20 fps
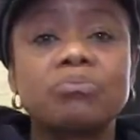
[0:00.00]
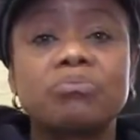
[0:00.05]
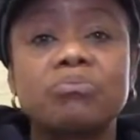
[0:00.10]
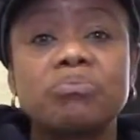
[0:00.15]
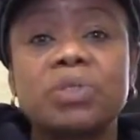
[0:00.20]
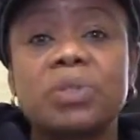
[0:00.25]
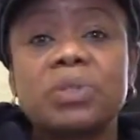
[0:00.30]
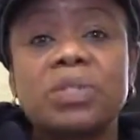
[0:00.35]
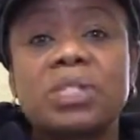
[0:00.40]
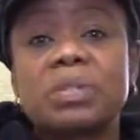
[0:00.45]

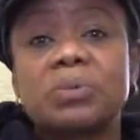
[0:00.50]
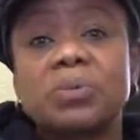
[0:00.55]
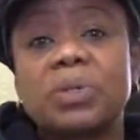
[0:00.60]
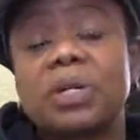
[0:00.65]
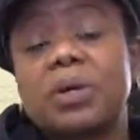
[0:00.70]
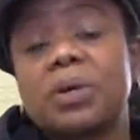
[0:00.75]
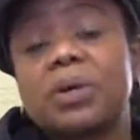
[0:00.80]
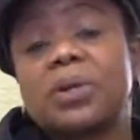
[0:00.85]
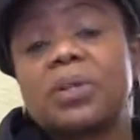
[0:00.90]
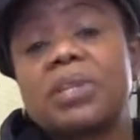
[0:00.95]
because
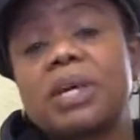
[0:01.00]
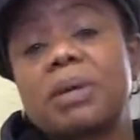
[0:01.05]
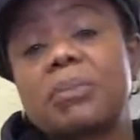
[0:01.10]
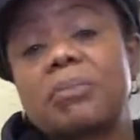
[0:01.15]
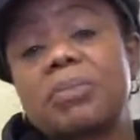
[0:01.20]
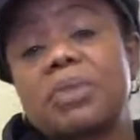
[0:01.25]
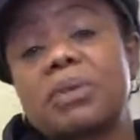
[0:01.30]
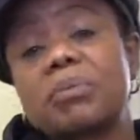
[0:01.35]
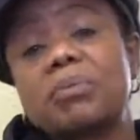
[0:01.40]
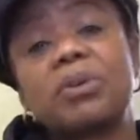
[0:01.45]
we call
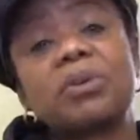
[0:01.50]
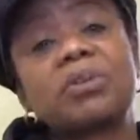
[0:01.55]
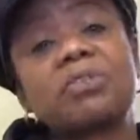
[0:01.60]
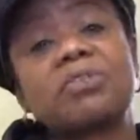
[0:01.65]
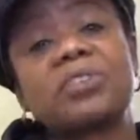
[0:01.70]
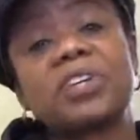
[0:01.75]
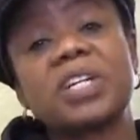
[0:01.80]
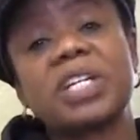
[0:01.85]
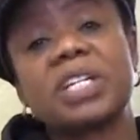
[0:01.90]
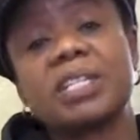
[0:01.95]
them the born
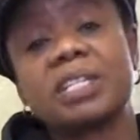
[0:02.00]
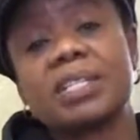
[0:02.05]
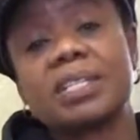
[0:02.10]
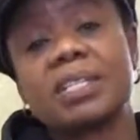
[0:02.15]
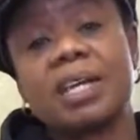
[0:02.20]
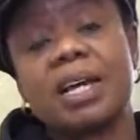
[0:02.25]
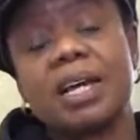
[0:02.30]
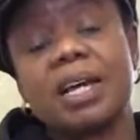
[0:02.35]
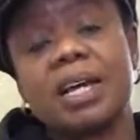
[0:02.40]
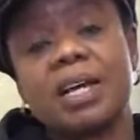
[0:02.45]

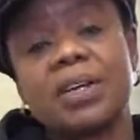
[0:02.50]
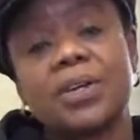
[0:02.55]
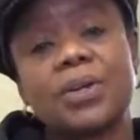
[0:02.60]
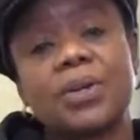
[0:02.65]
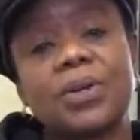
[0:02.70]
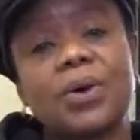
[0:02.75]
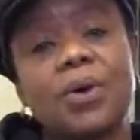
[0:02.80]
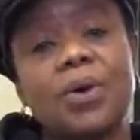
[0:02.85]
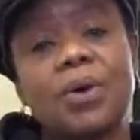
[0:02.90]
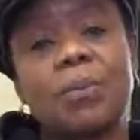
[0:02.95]
frees,
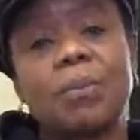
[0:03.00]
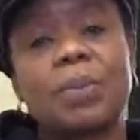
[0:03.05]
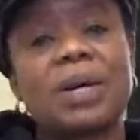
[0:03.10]
you know.